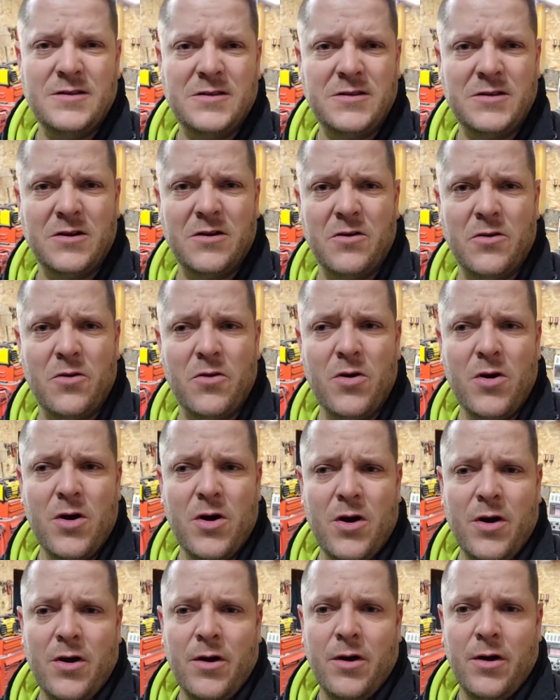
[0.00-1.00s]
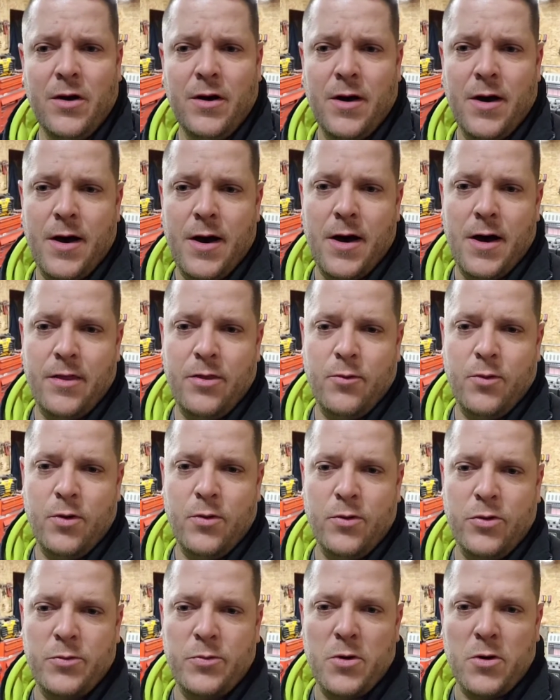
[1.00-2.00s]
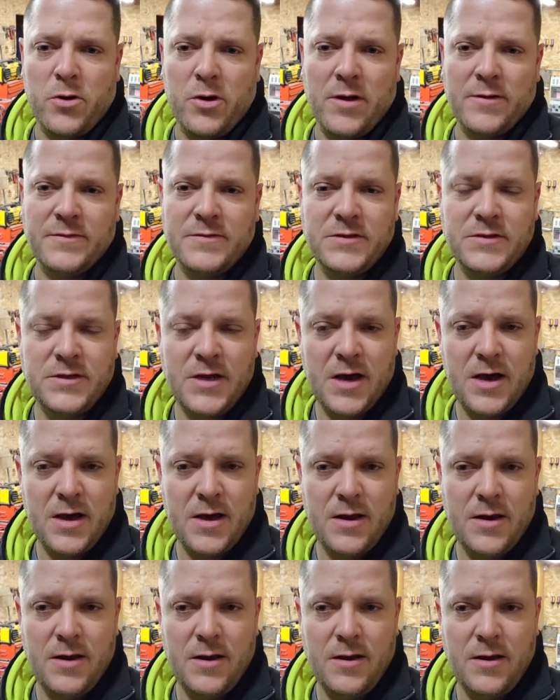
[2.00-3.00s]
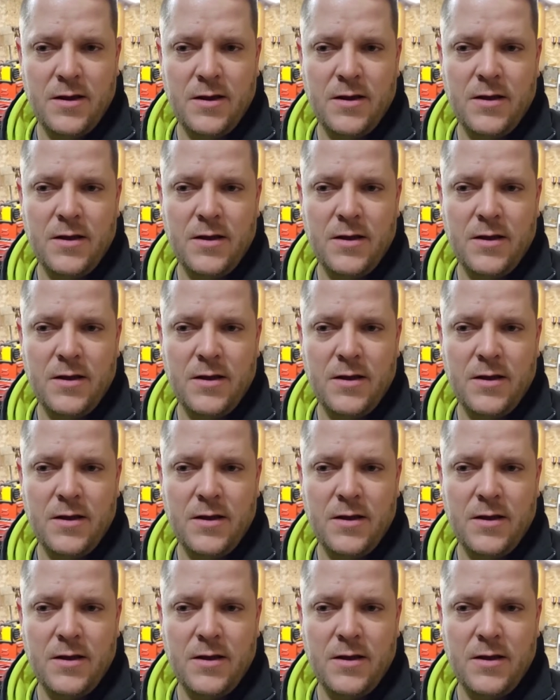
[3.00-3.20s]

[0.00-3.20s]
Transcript: So the one with a broken off stud,